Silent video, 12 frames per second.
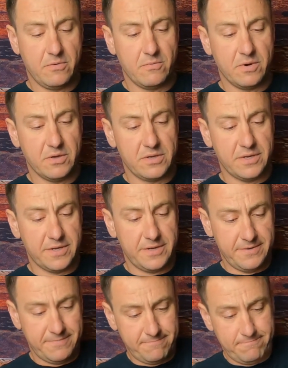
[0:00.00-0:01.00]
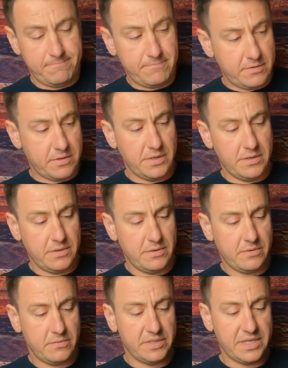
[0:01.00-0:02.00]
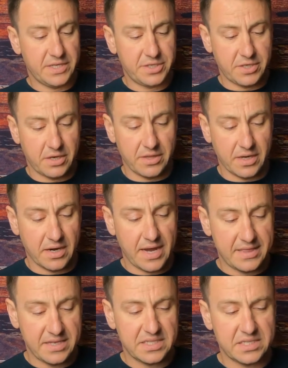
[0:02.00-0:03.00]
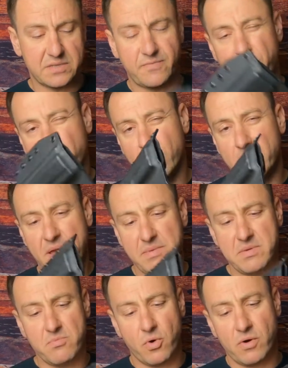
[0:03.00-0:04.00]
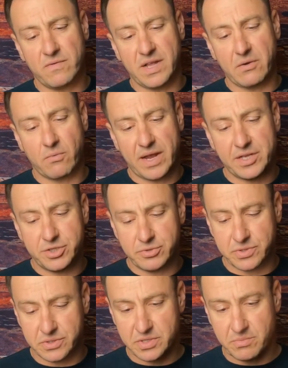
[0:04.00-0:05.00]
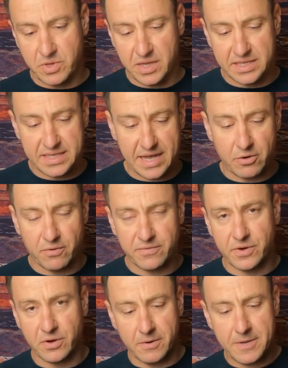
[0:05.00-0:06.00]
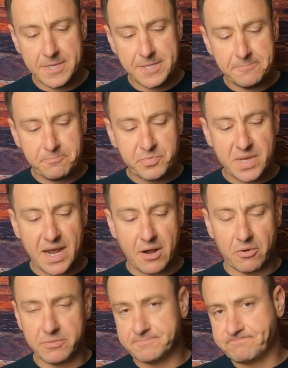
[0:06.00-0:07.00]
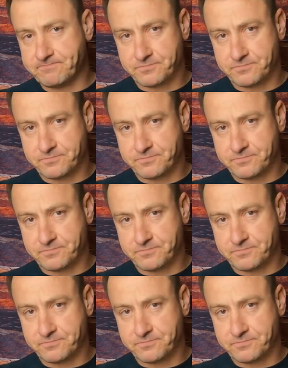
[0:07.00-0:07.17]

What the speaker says: Real good retention on there. And this is for maybe more of like range use or something like that, or if you're out